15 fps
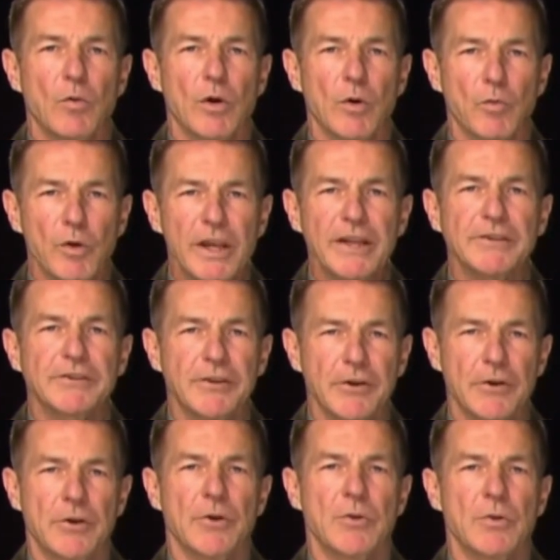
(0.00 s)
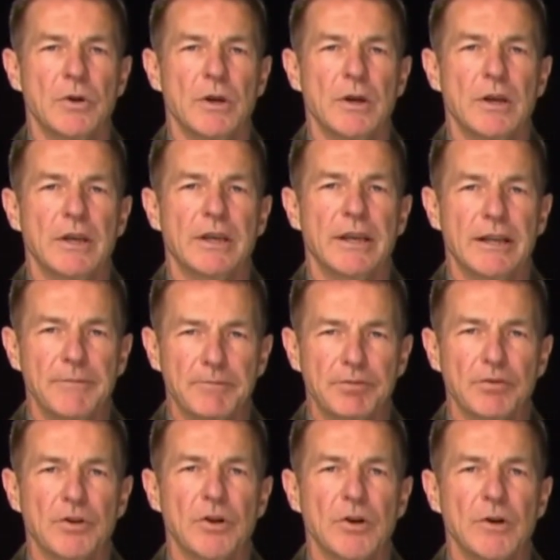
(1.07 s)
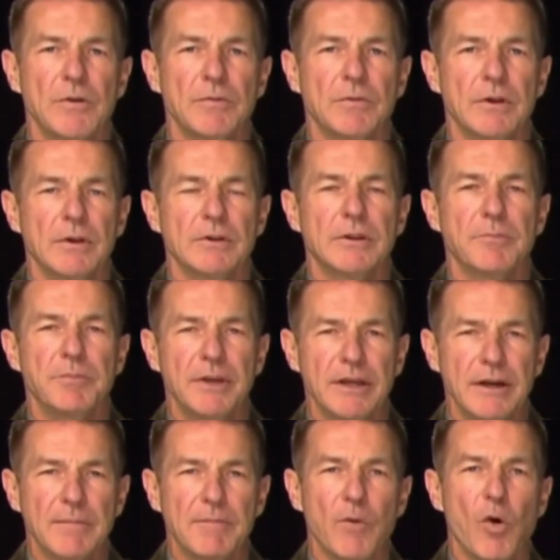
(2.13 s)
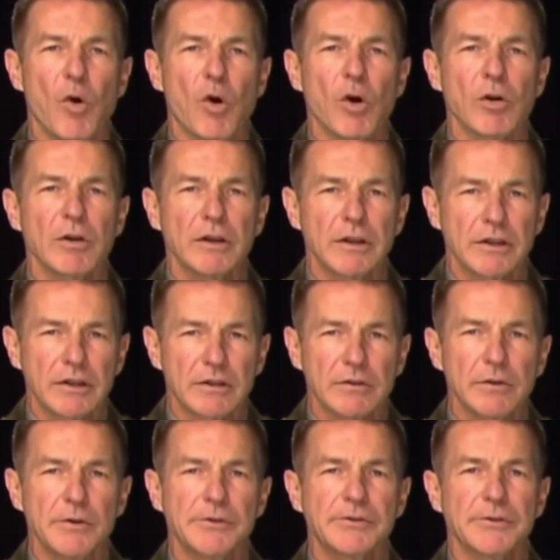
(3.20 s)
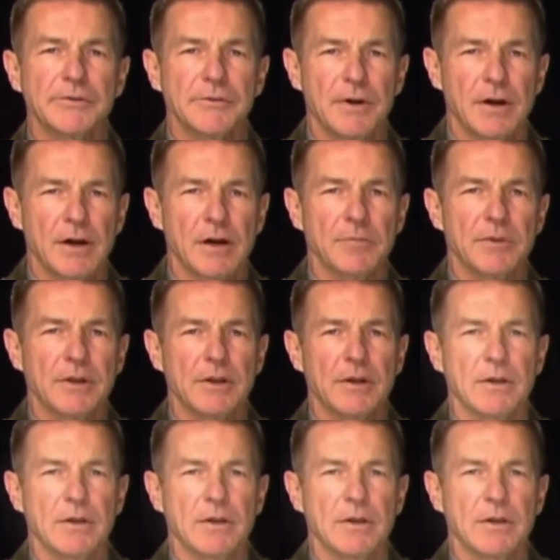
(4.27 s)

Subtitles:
that we too can improve to be a more inclusive Army.